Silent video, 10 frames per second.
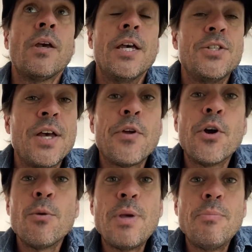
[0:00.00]
is that there
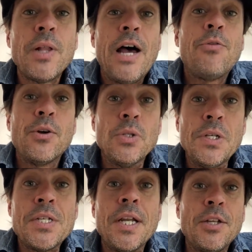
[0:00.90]
are people out there
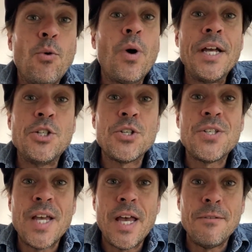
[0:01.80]
listening to what I just
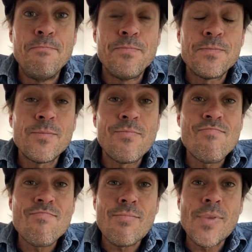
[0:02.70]
said
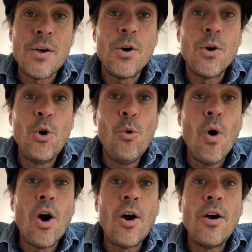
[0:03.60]
who
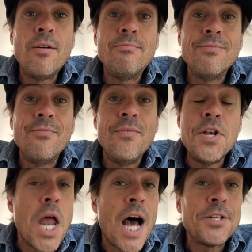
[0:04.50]
are
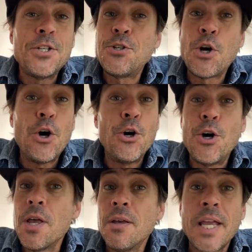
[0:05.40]
not
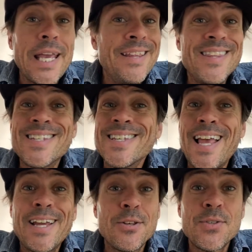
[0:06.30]
deterred in the
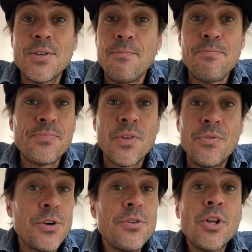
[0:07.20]
slightest.
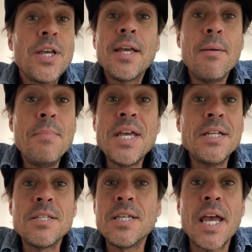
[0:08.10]
They're looking at me
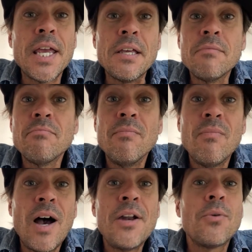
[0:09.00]
and saying,
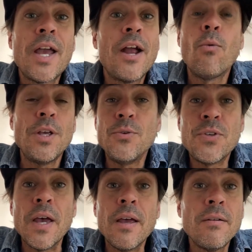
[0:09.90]
I don't care what you
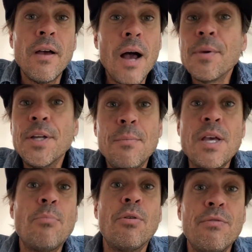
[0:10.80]
say. I'm going to
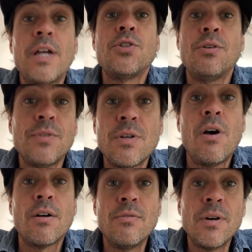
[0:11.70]
be a professional
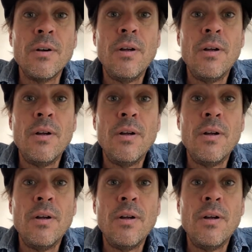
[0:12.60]
photographer.